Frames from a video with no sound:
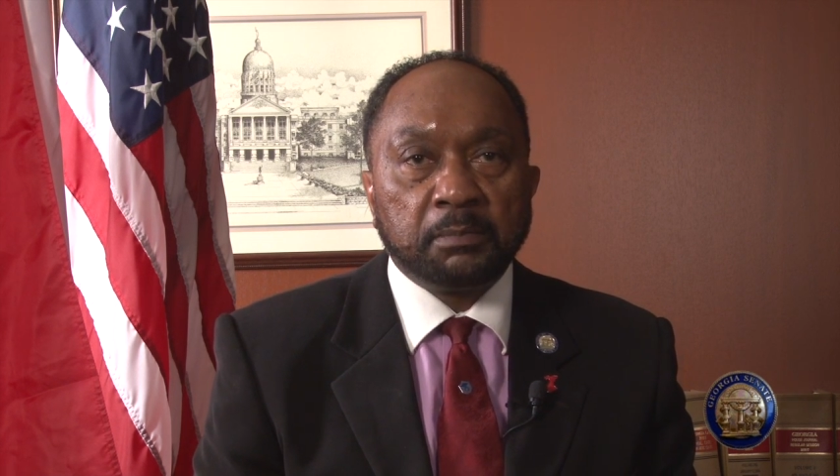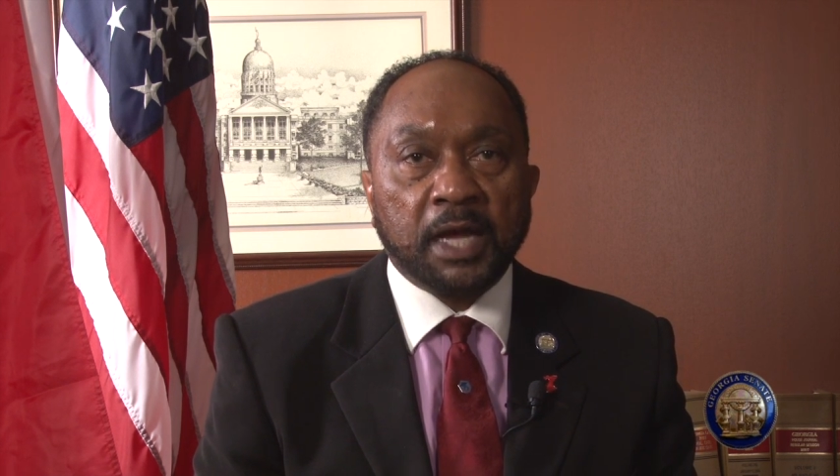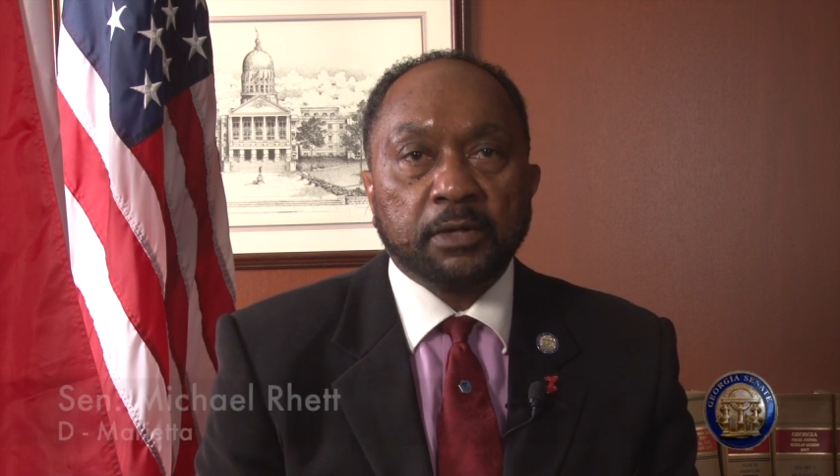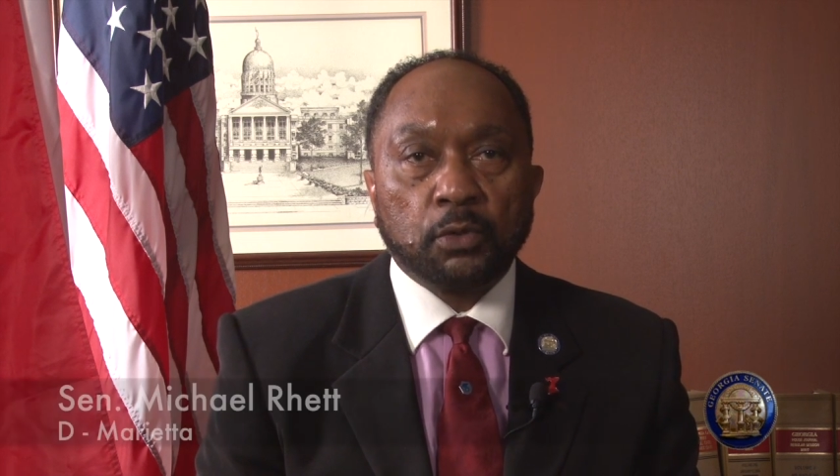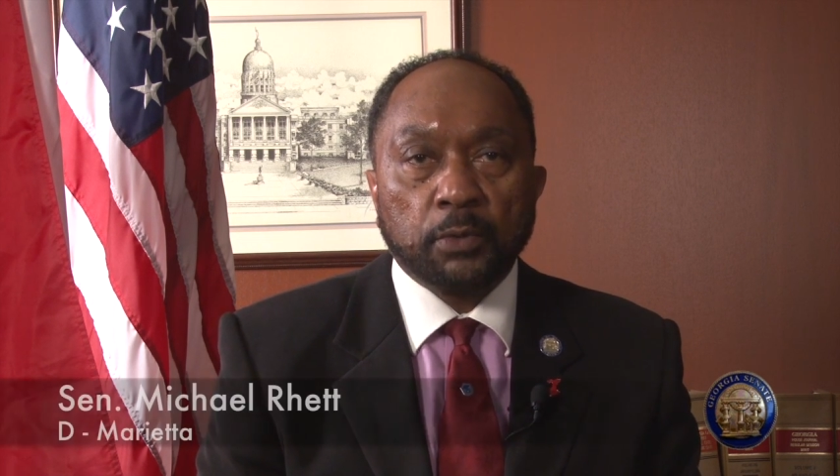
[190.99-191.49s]

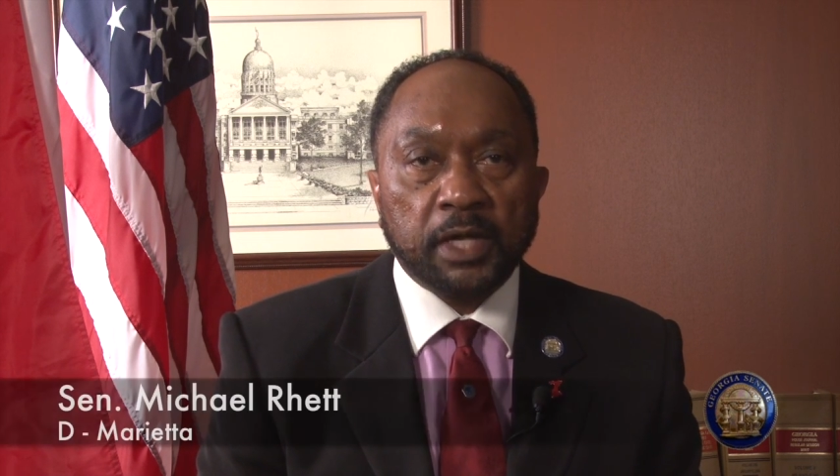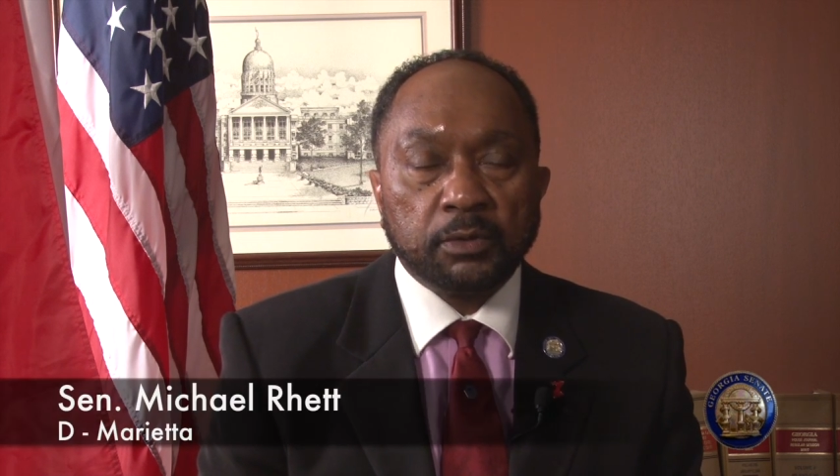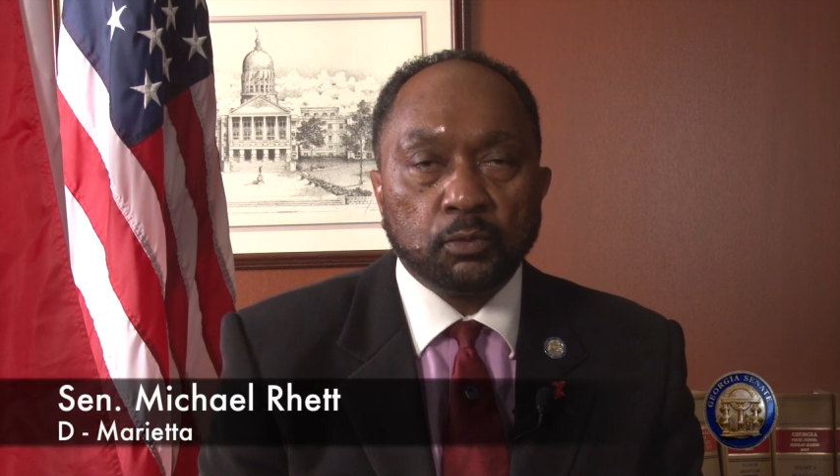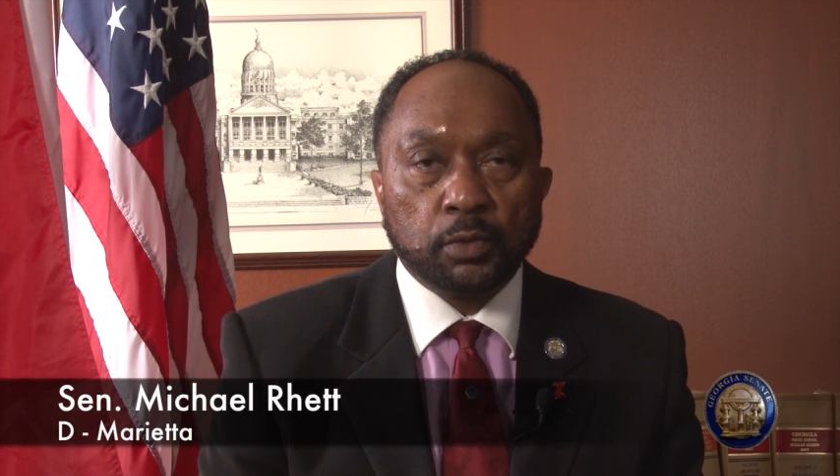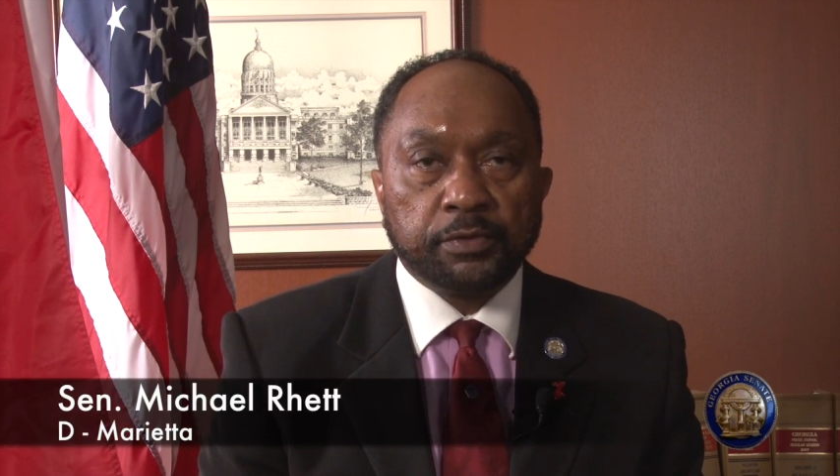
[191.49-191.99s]
Michael
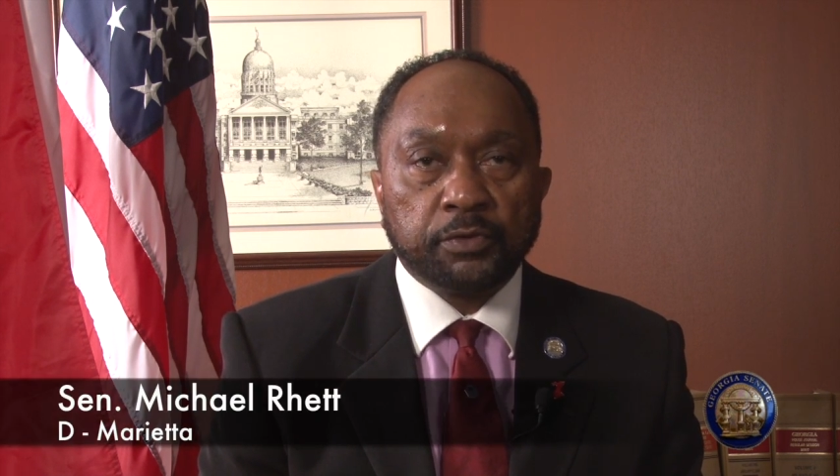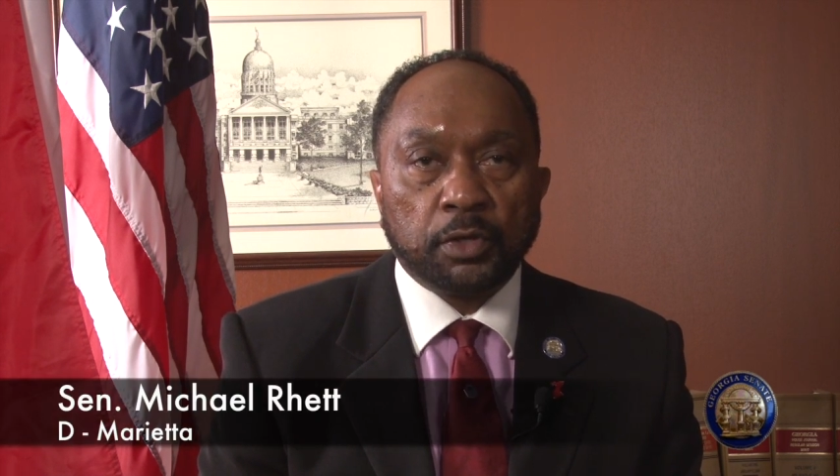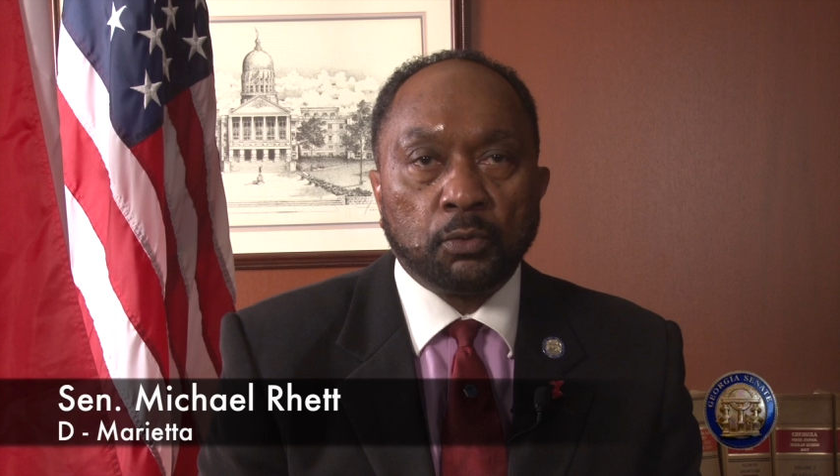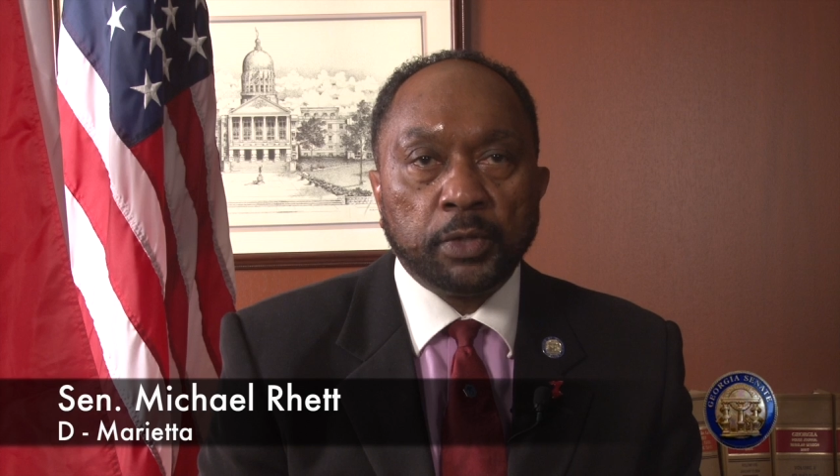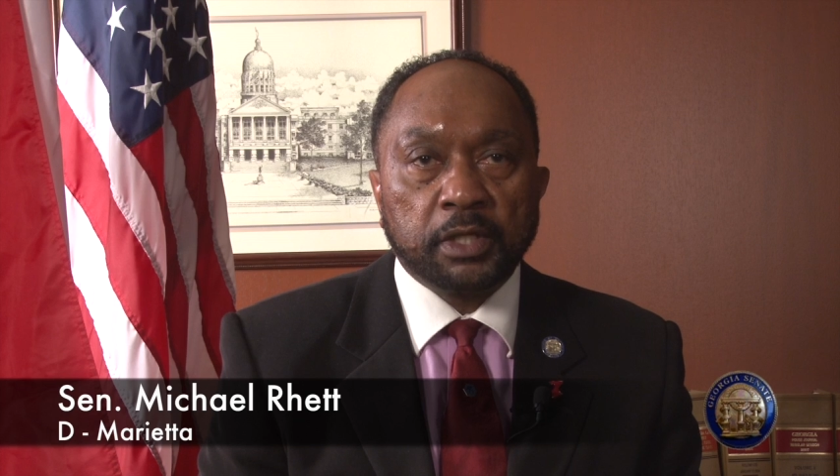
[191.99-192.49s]
Rhett, with
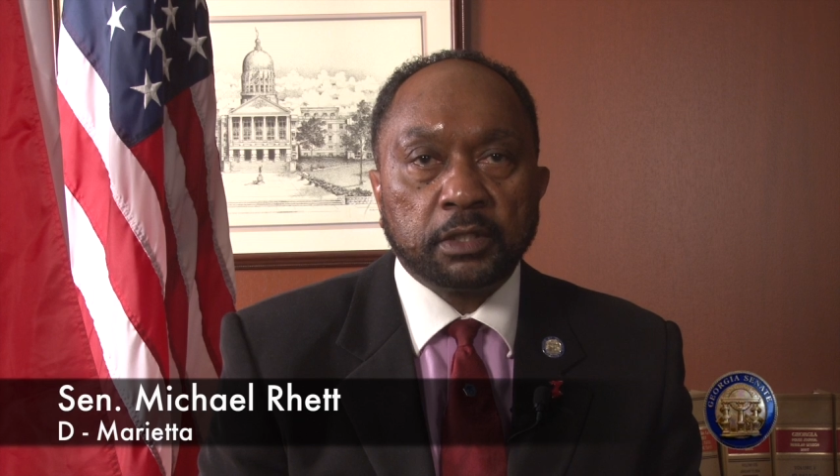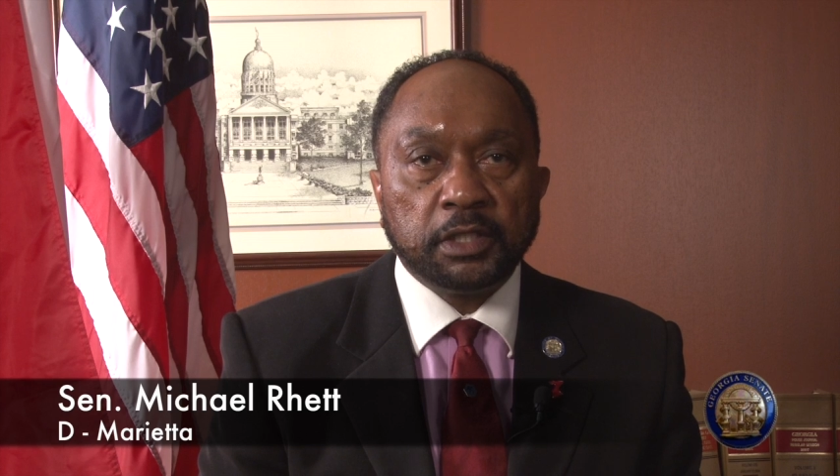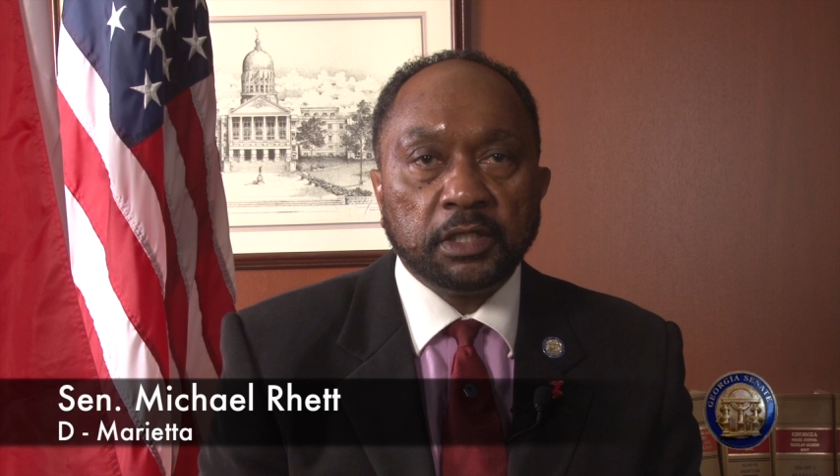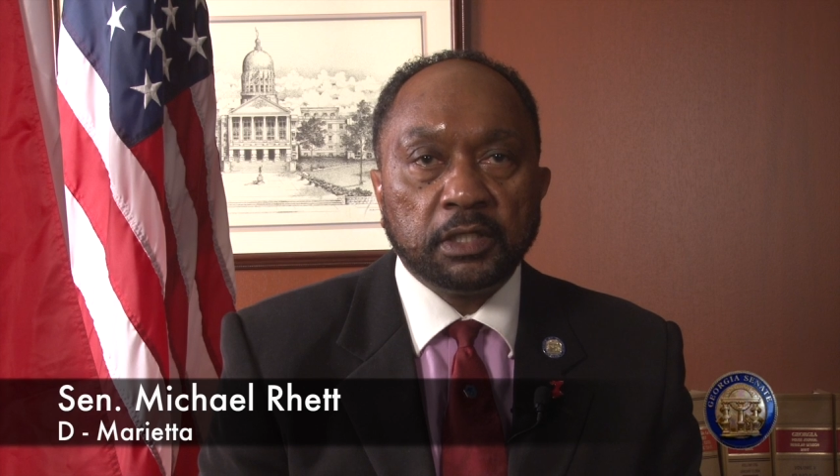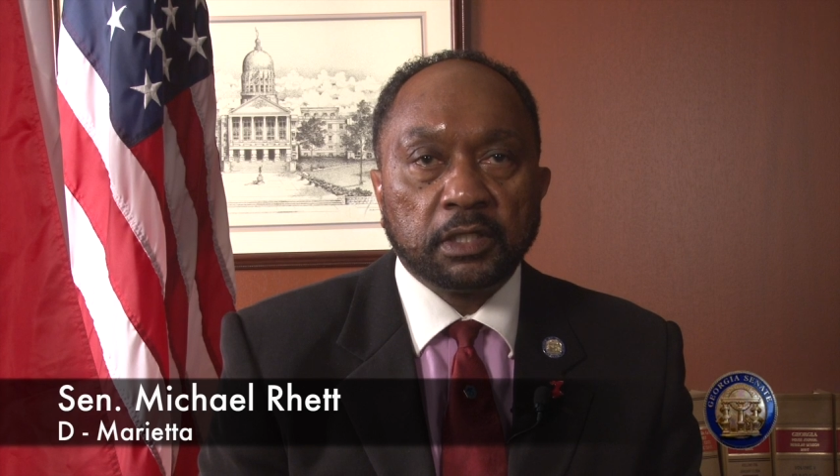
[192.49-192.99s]
your
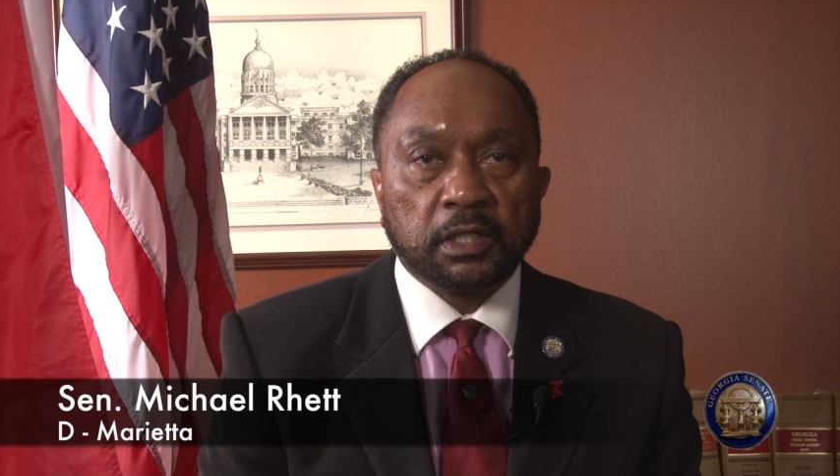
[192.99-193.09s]
weekly